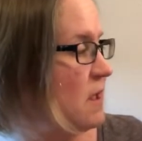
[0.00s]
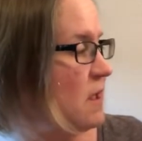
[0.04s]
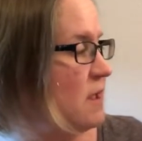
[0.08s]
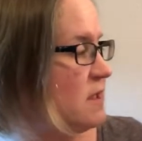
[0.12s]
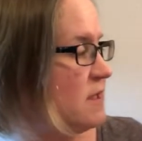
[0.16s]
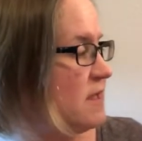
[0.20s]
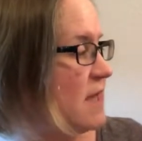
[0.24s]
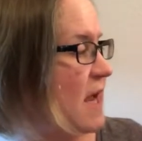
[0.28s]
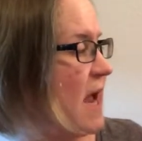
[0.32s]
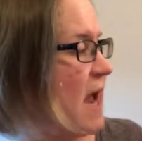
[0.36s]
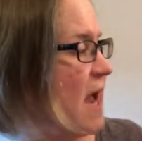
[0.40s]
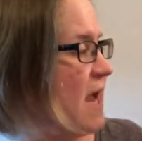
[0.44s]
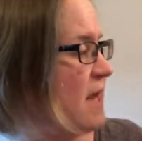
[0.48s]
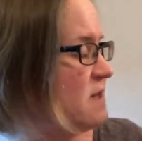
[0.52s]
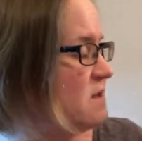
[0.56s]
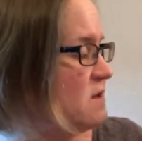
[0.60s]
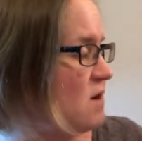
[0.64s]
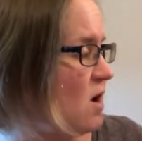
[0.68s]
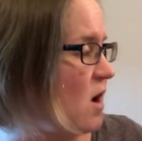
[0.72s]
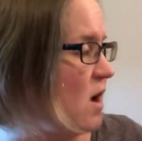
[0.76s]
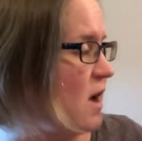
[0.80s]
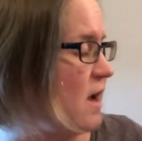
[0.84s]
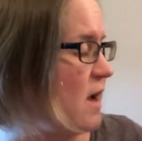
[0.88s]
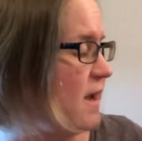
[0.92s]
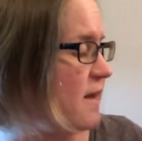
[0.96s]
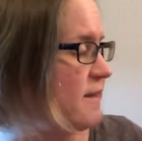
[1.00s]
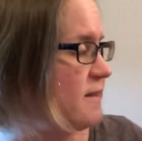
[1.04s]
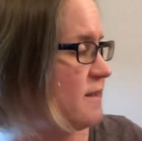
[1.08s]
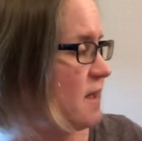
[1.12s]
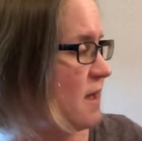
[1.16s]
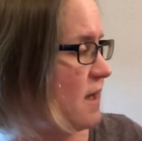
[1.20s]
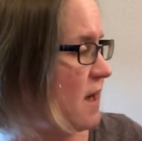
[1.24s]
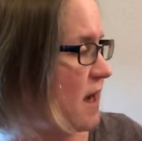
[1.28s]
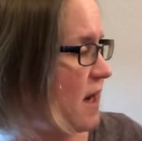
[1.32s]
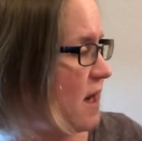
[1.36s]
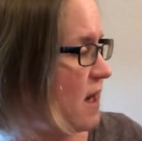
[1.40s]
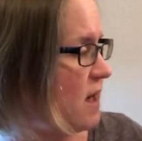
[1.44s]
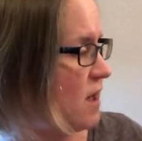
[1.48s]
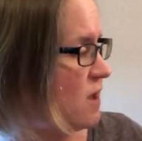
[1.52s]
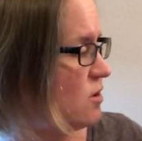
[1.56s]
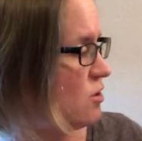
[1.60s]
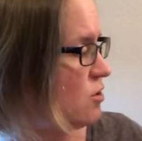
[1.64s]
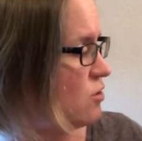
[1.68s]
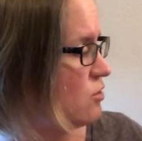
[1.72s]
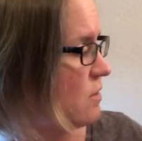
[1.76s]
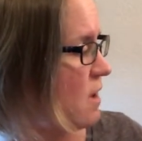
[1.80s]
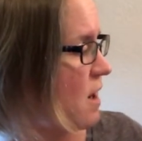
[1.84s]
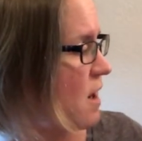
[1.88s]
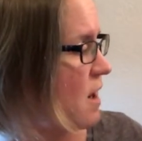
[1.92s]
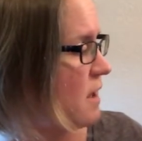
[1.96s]
Dad nods and Ann
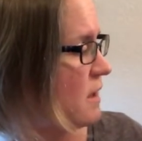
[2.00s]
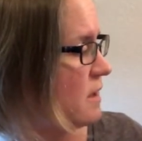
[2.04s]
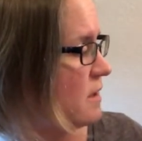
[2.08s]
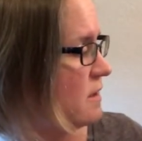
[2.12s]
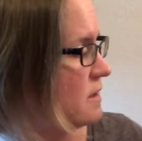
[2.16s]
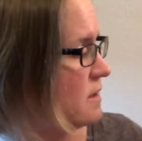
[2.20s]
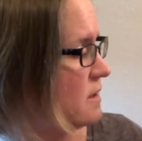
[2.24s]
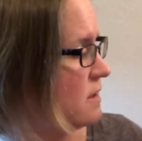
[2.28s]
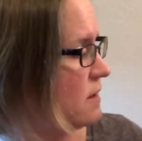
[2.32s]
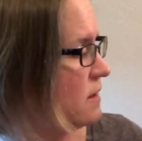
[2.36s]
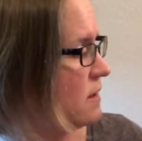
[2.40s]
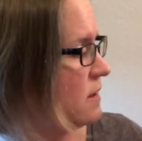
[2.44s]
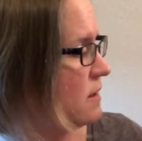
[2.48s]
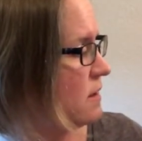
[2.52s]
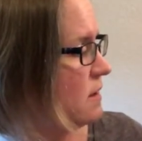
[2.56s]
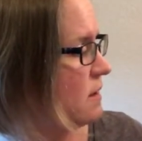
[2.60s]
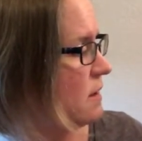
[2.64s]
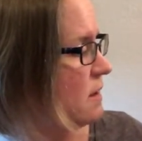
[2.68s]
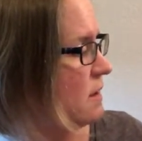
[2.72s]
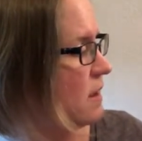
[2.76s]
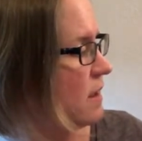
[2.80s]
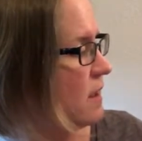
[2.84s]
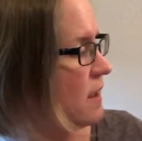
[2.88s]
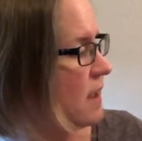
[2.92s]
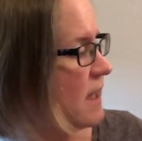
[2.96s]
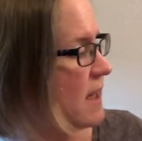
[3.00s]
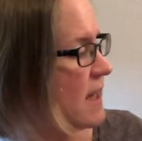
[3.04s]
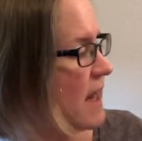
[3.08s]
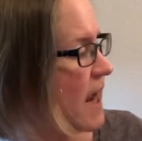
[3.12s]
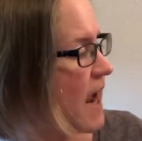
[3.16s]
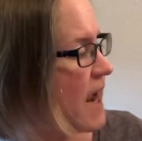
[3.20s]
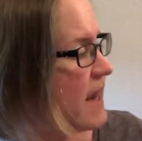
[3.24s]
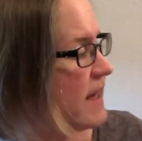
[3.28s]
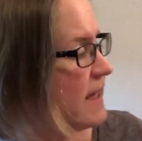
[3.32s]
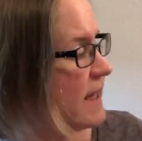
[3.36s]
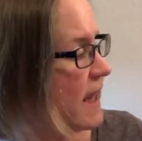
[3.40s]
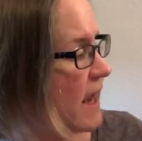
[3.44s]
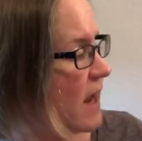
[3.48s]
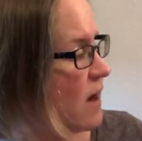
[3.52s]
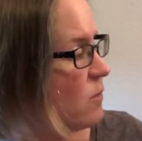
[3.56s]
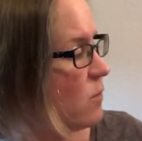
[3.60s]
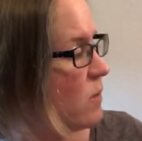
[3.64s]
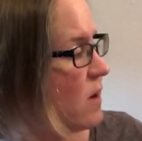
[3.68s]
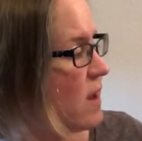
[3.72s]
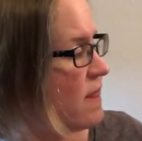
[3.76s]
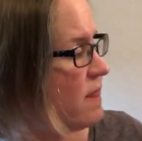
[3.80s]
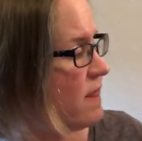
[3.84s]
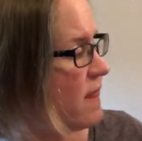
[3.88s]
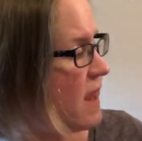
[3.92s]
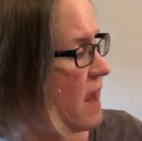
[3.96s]
shrugs. Can I get
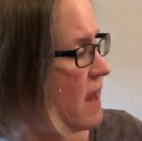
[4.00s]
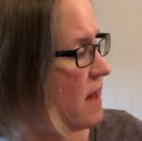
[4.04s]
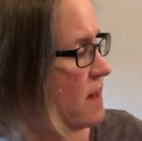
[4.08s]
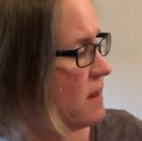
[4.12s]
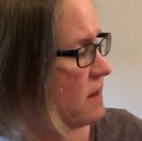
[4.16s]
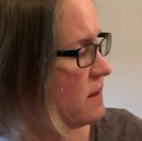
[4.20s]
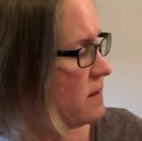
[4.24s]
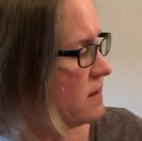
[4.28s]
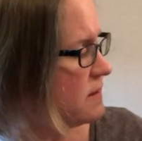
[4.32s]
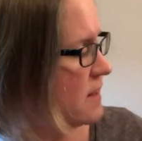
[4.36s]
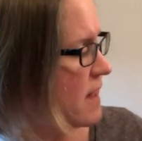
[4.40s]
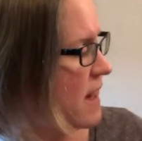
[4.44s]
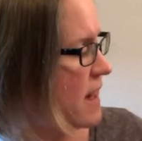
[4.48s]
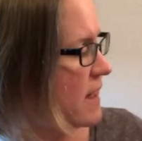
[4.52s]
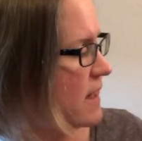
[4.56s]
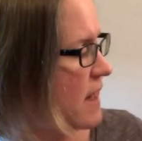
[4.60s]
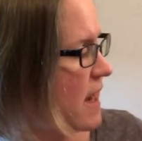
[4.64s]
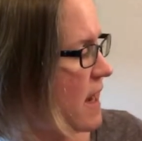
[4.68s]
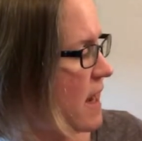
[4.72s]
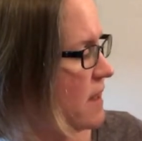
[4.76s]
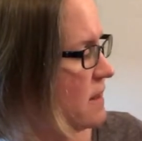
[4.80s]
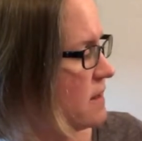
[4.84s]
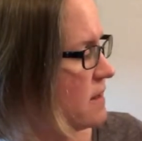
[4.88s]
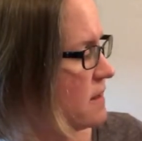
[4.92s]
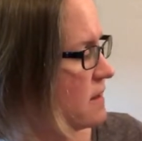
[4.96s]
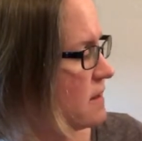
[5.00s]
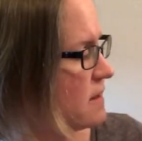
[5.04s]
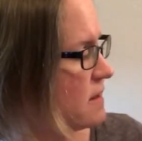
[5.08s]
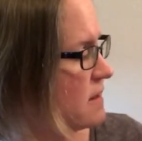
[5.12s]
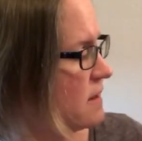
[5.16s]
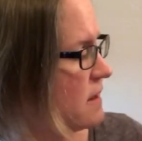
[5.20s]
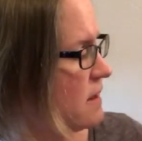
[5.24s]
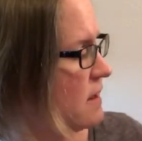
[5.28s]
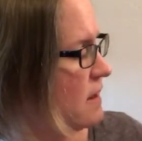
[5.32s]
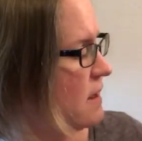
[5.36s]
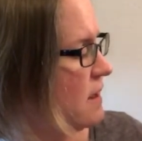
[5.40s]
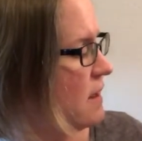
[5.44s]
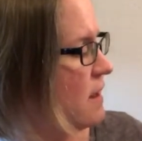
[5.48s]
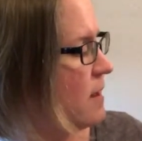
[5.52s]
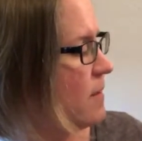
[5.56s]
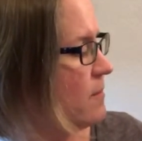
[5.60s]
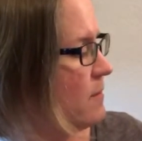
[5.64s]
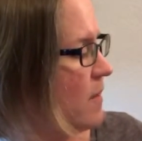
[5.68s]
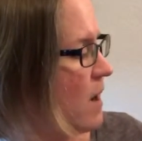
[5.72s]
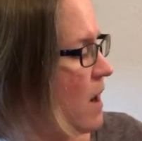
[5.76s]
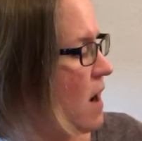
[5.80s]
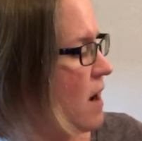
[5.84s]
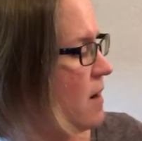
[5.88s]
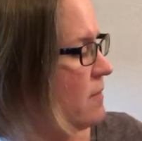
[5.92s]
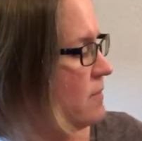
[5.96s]
one then? Zack asks.
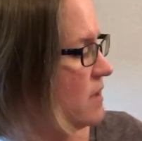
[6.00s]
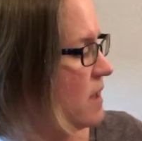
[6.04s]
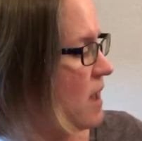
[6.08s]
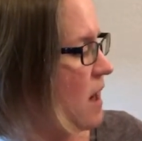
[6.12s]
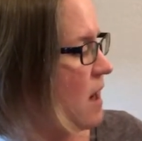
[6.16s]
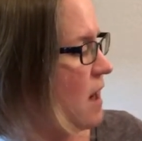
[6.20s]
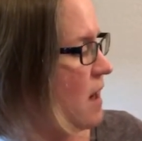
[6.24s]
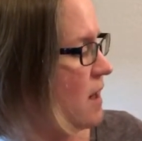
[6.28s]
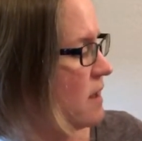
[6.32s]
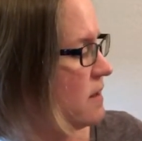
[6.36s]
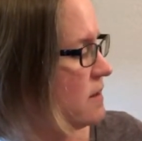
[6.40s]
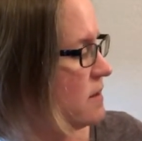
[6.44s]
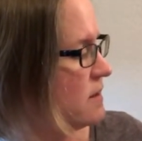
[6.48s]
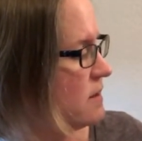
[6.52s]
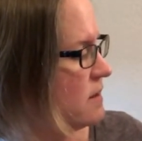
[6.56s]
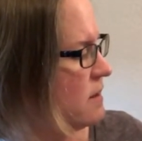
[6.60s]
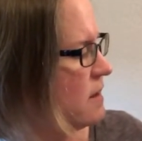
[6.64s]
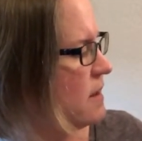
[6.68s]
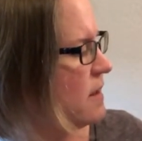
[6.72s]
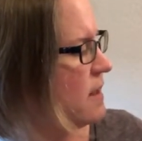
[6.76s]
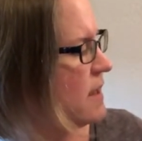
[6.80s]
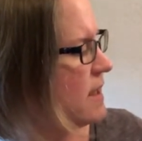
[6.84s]
Mom nods.